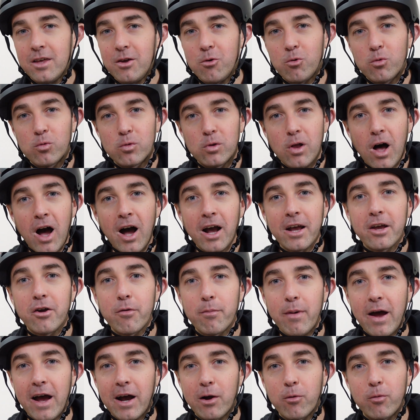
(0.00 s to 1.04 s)
you lock your
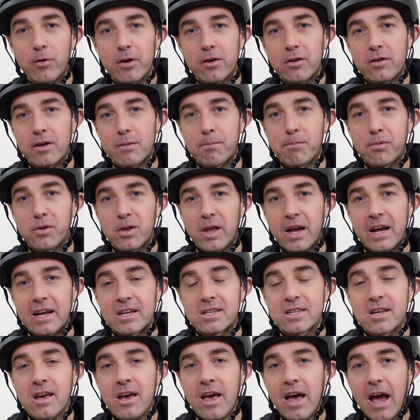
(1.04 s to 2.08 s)
back wheel in
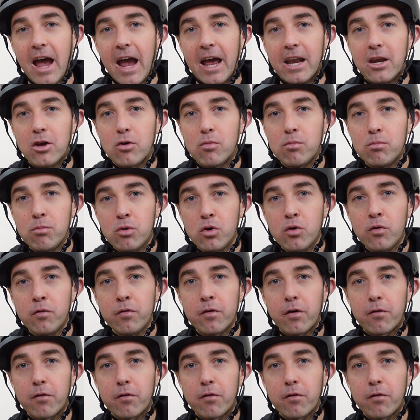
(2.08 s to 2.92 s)
place and you move